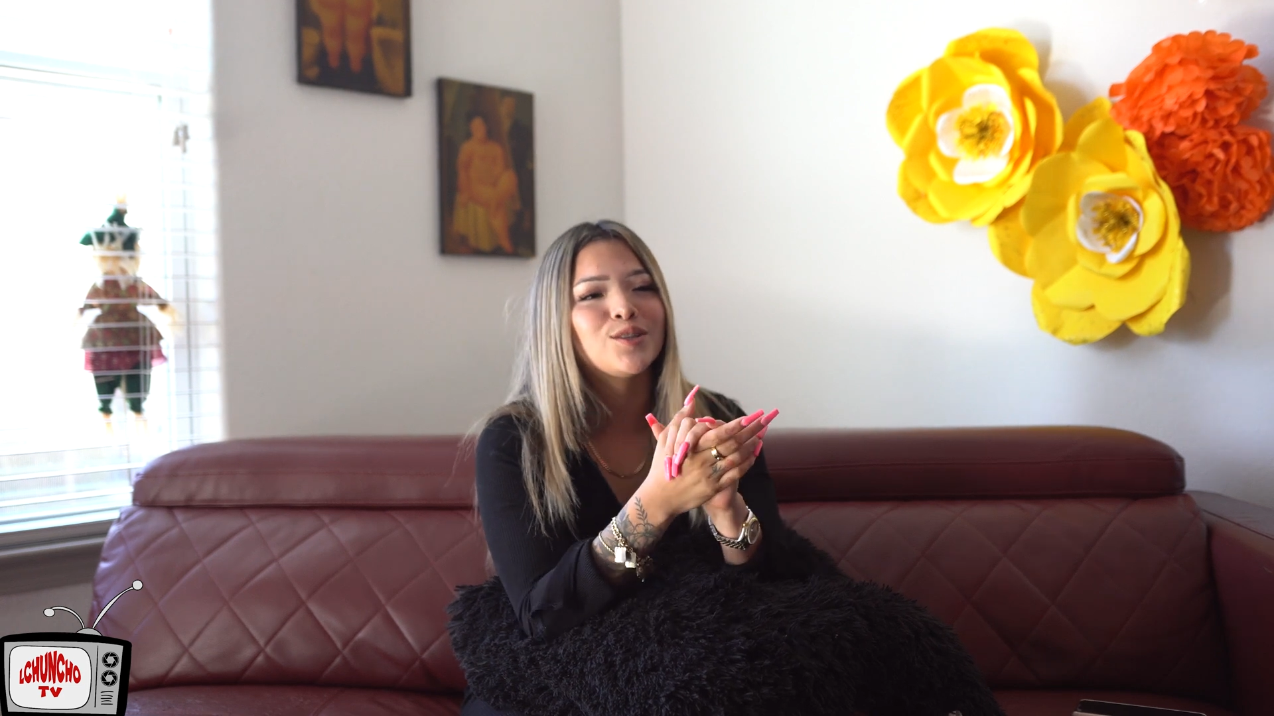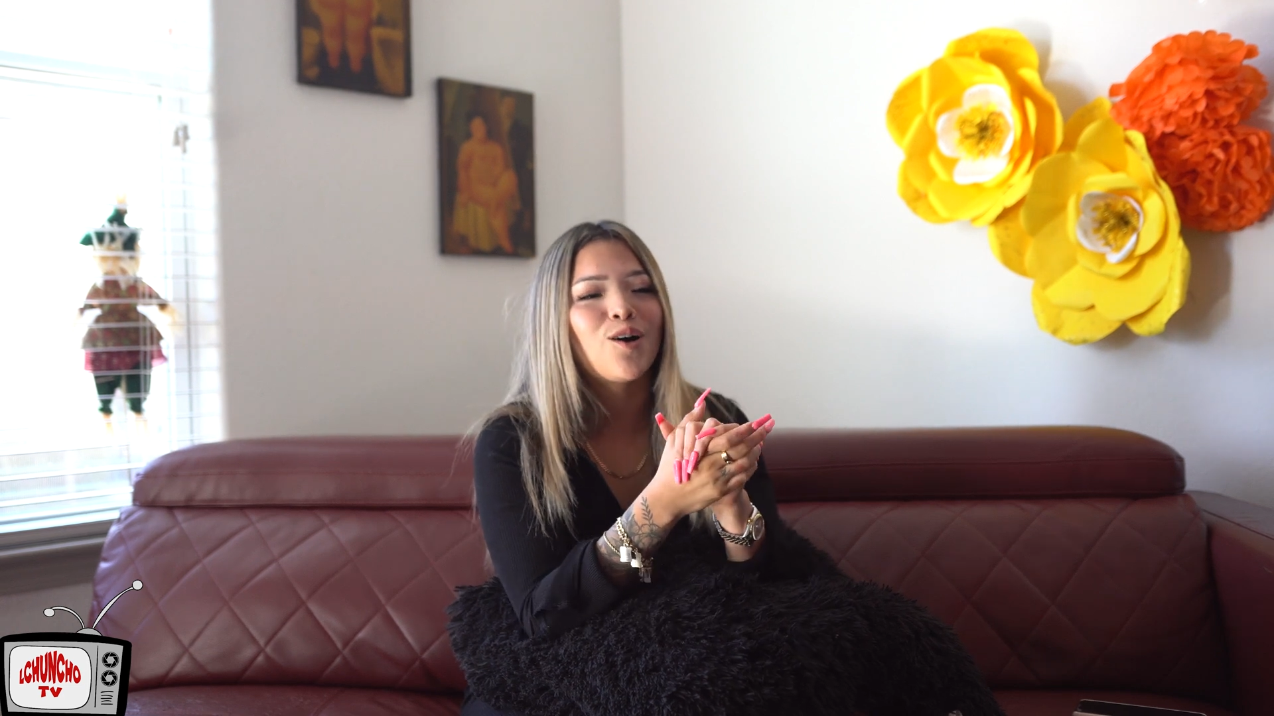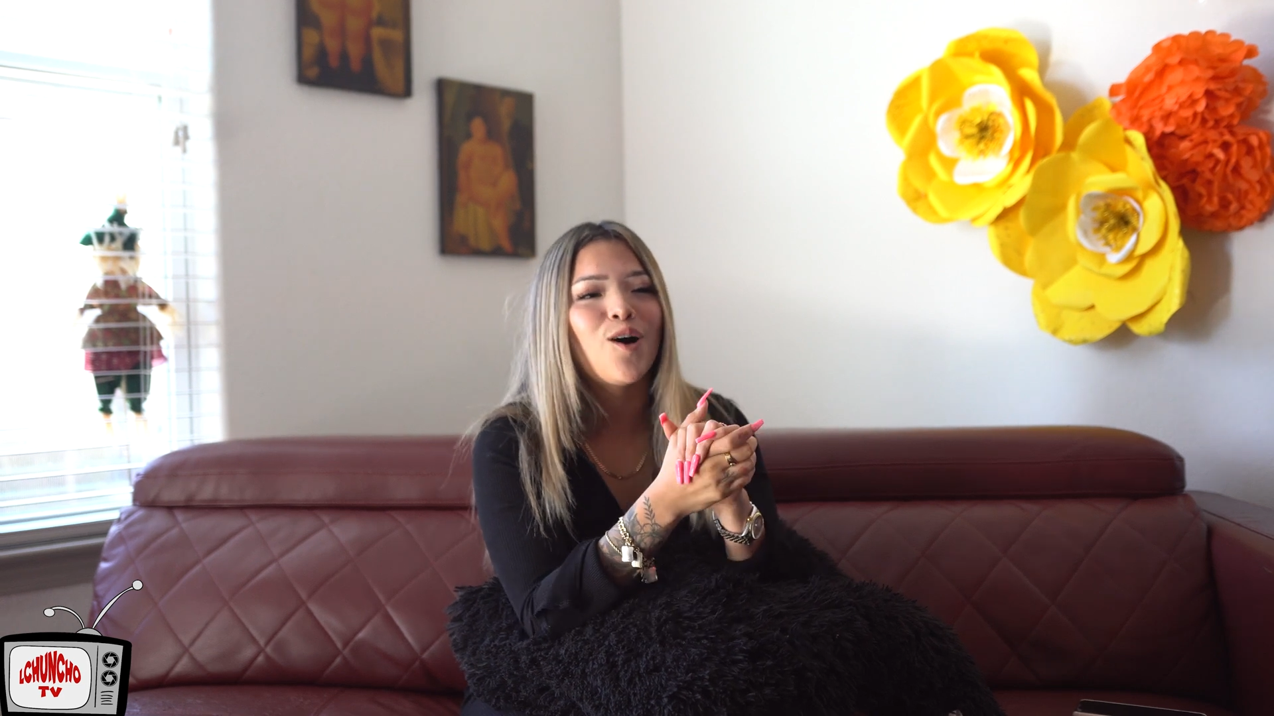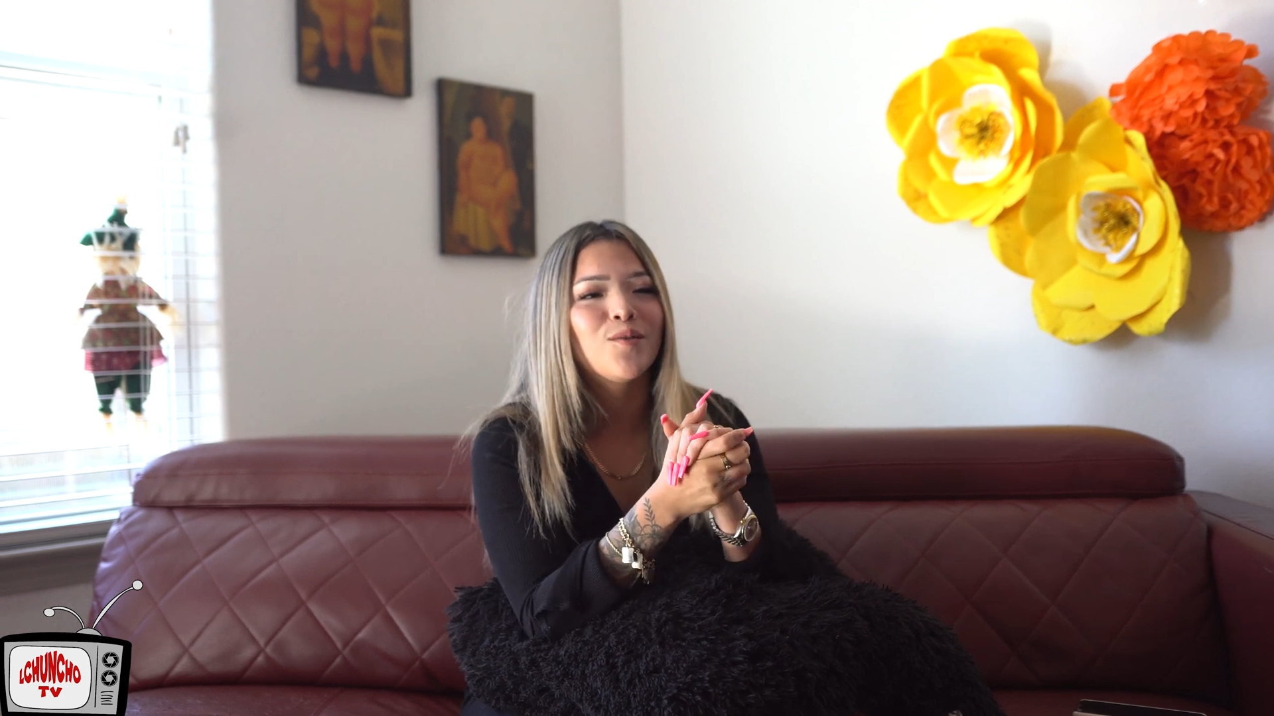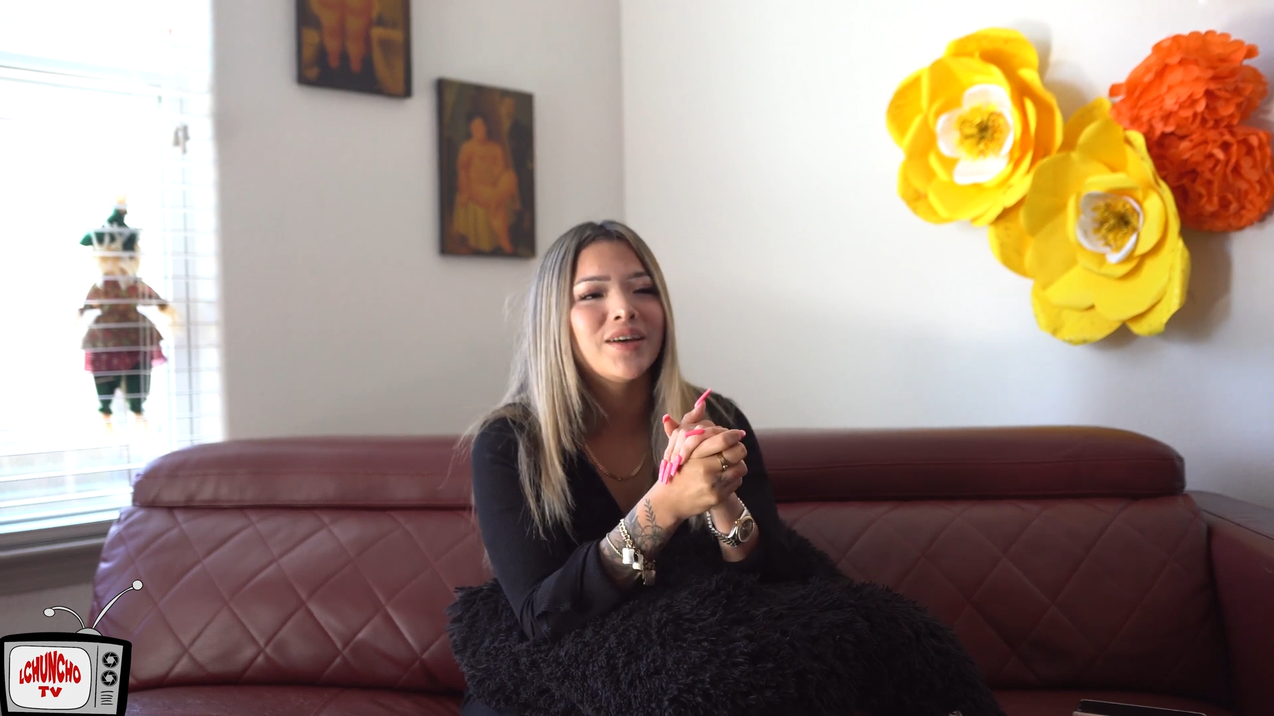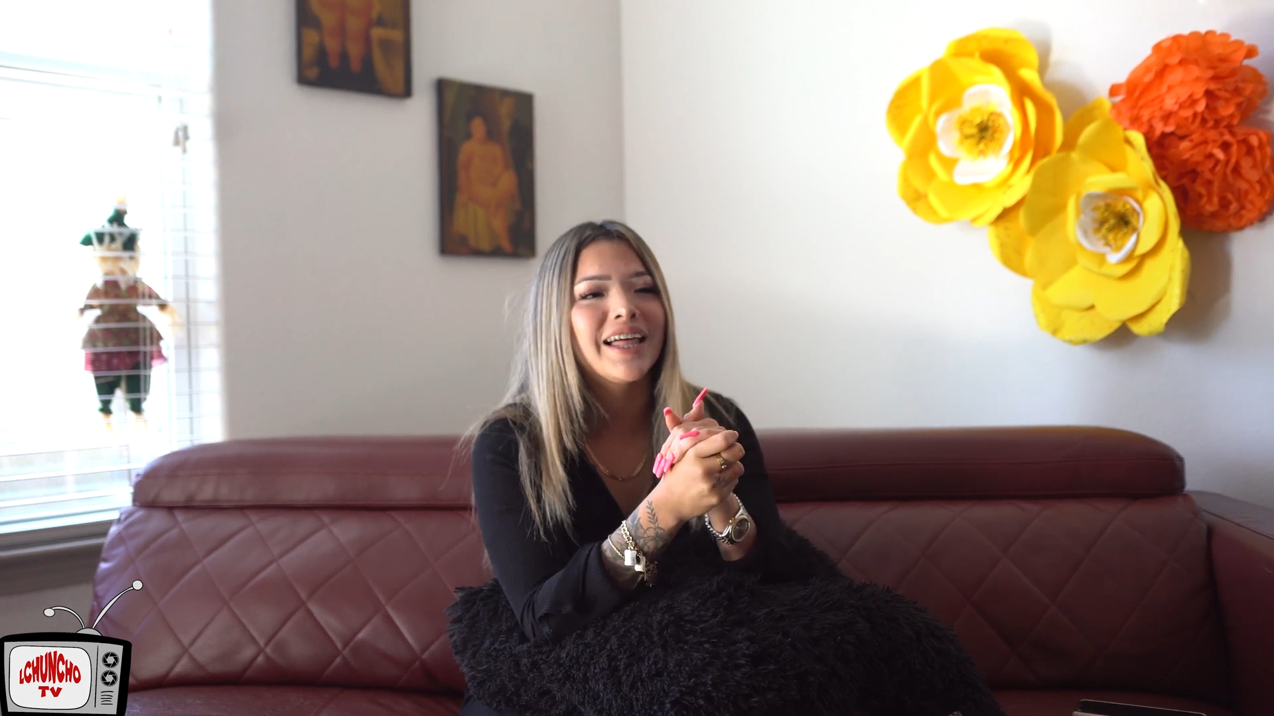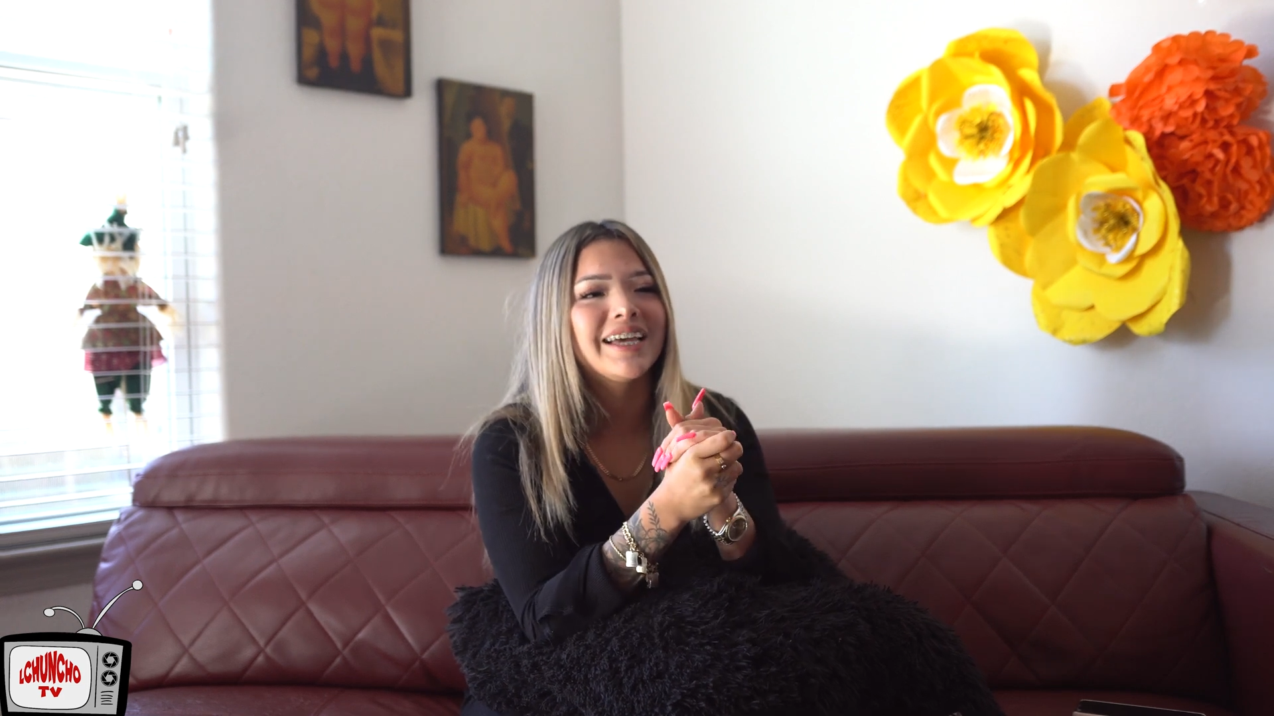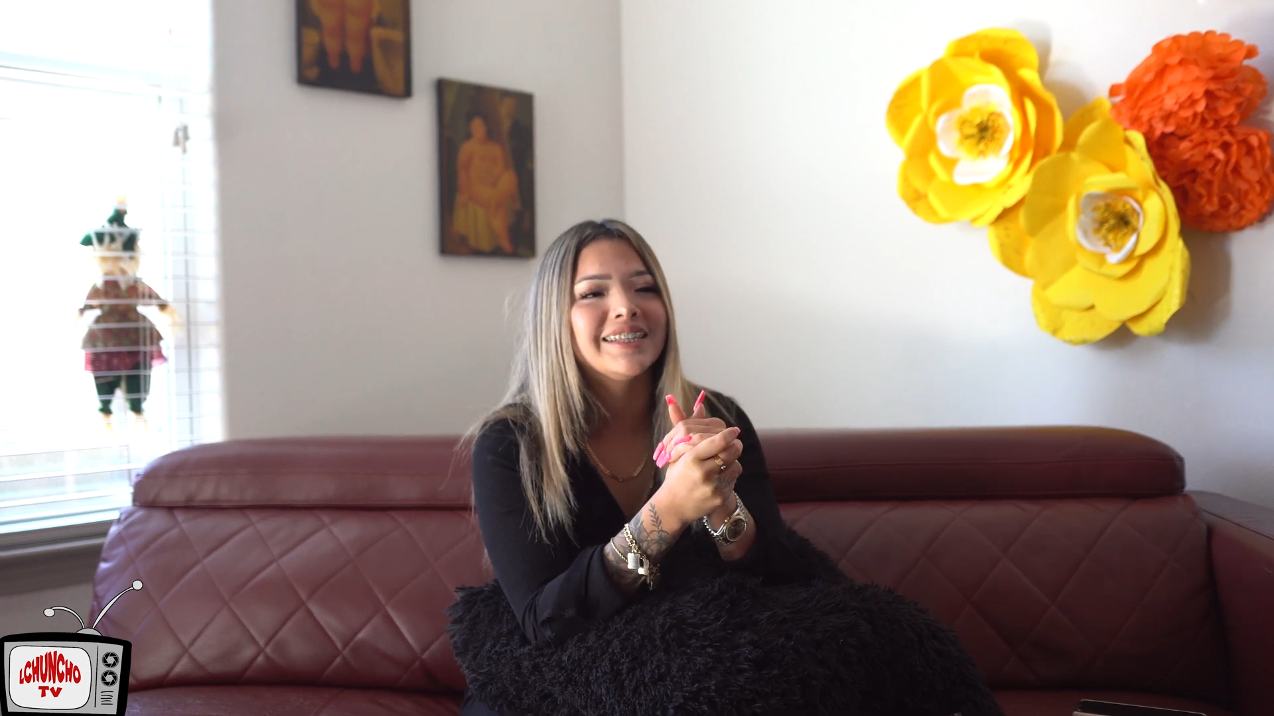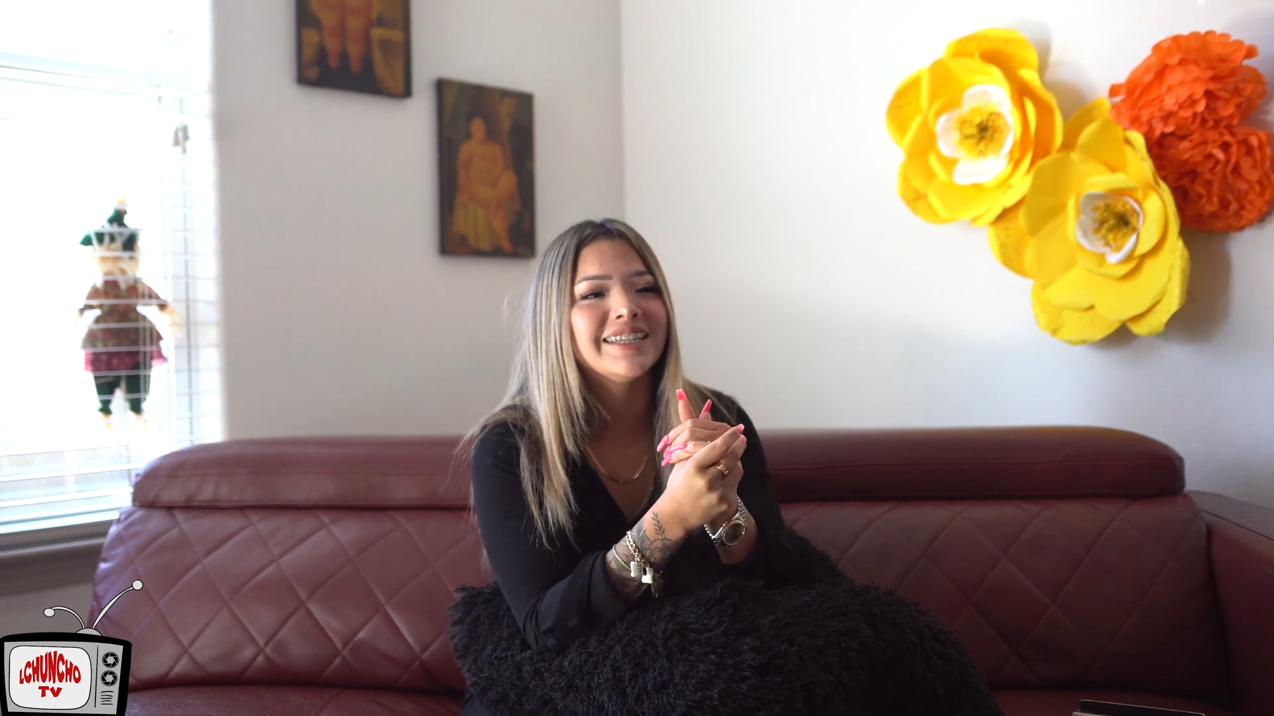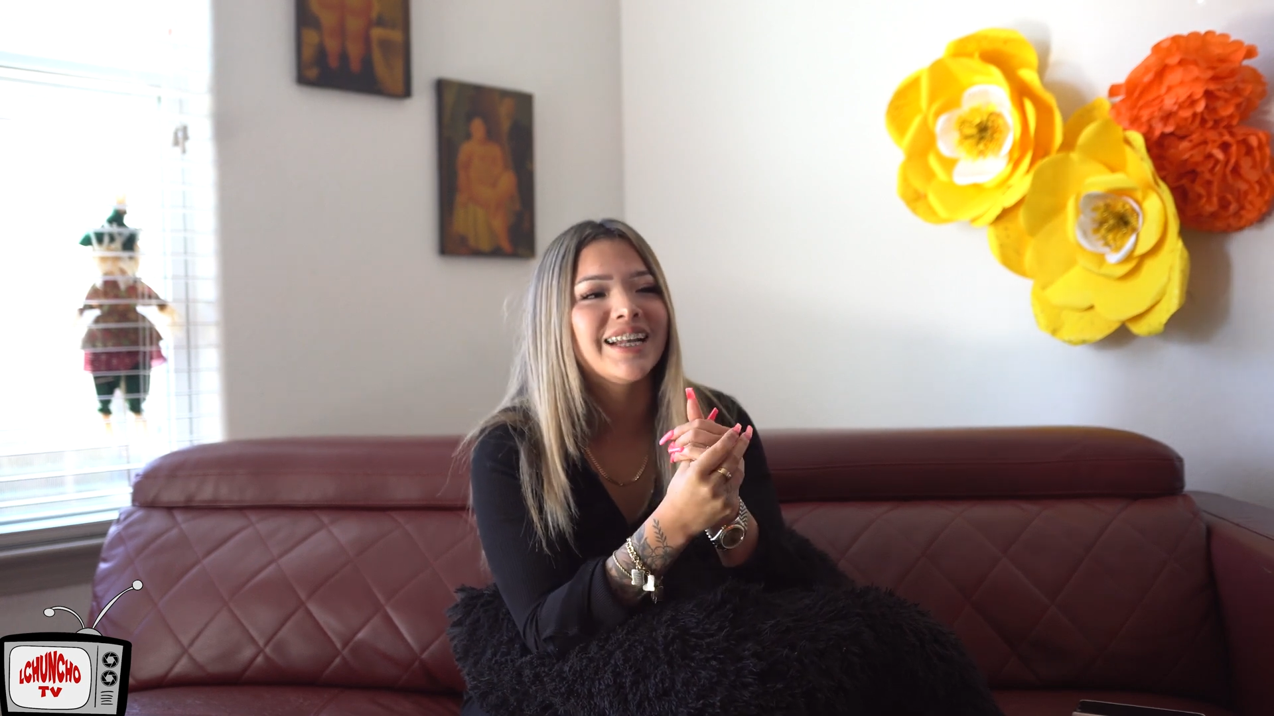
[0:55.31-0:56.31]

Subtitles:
so all we like